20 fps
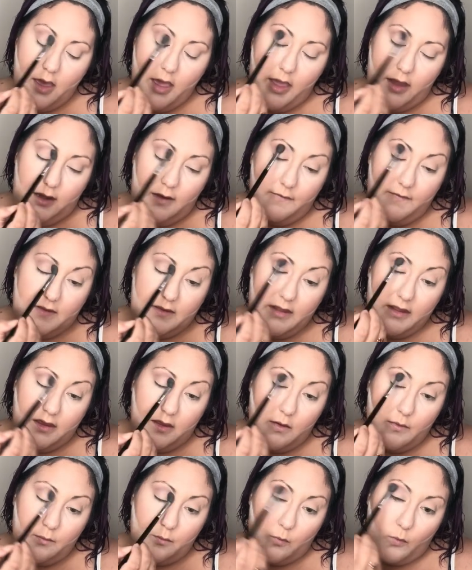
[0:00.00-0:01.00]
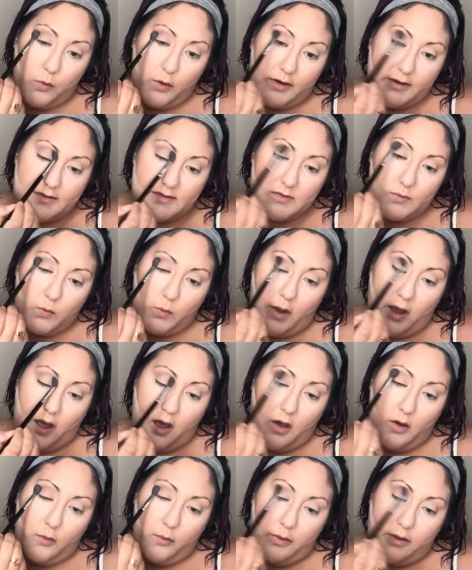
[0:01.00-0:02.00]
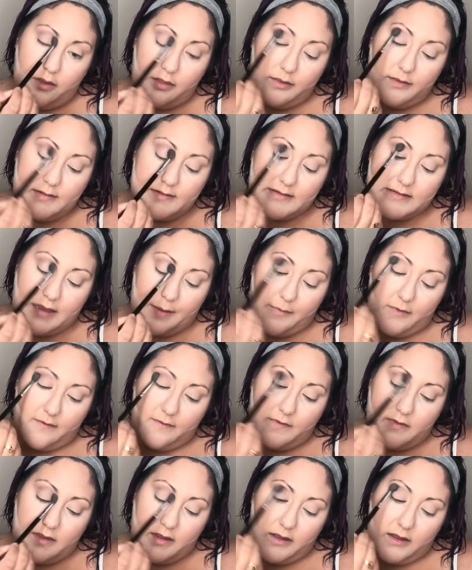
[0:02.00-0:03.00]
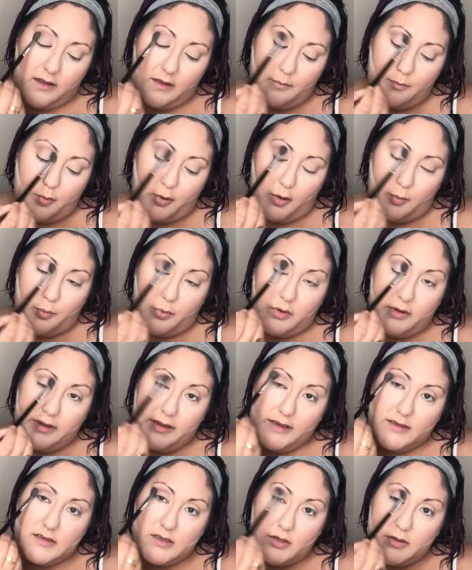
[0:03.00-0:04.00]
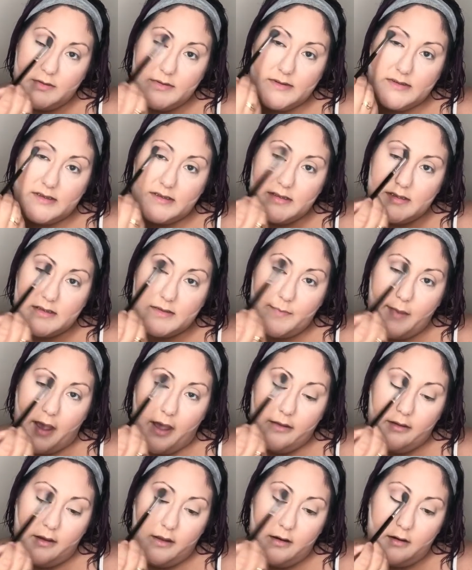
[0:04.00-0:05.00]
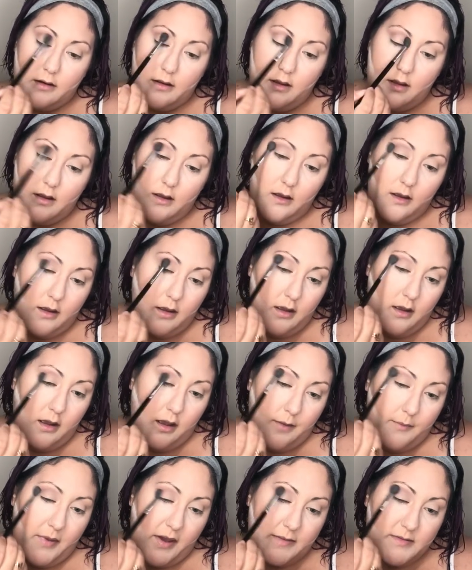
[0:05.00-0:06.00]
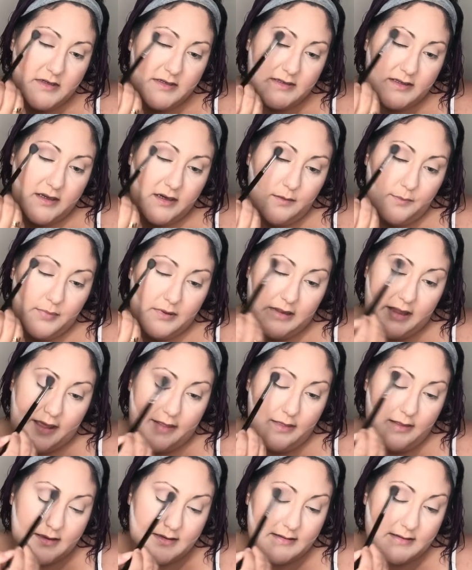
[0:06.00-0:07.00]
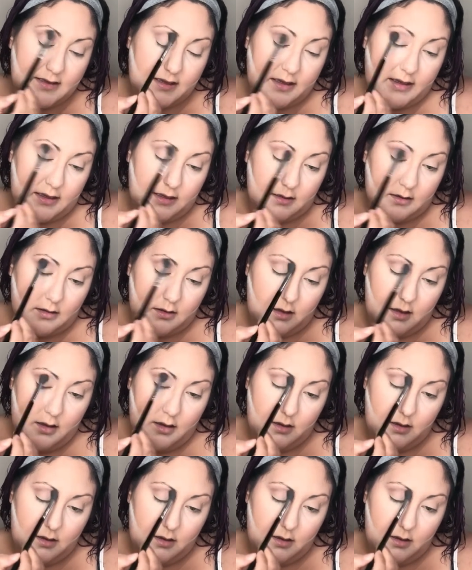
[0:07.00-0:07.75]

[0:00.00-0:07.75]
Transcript: And I feel like it works well with some of the purpley tones in this palette. But I'm just gonna blend this in